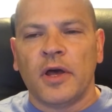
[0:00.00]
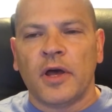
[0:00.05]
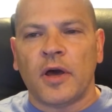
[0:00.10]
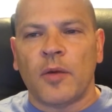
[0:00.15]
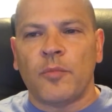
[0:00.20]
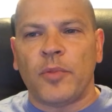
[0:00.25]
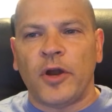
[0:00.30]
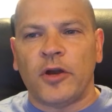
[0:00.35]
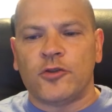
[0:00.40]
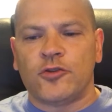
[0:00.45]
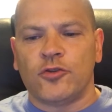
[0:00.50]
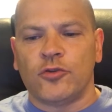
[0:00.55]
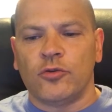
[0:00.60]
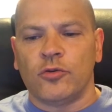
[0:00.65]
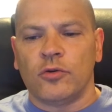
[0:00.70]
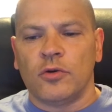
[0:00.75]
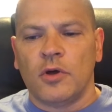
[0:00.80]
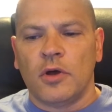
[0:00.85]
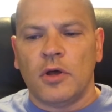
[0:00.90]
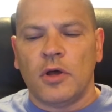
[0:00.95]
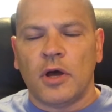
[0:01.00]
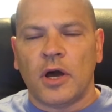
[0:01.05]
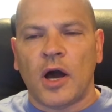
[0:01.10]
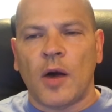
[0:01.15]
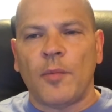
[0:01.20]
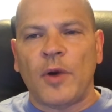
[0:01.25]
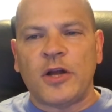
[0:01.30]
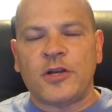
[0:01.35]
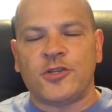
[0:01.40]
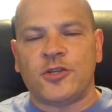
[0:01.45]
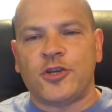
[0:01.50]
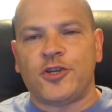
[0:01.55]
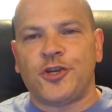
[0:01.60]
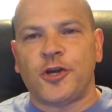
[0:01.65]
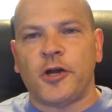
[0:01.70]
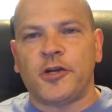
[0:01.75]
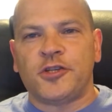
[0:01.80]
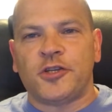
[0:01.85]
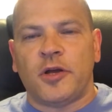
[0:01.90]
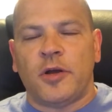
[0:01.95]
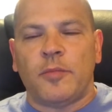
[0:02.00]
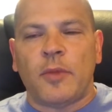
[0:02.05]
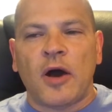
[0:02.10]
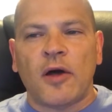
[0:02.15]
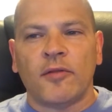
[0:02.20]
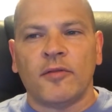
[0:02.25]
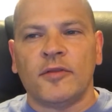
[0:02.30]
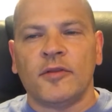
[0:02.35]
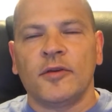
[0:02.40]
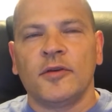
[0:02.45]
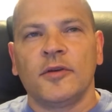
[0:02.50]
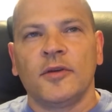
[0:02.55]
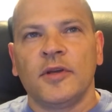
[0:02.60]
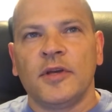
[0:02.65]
compared to how much they charge in a month,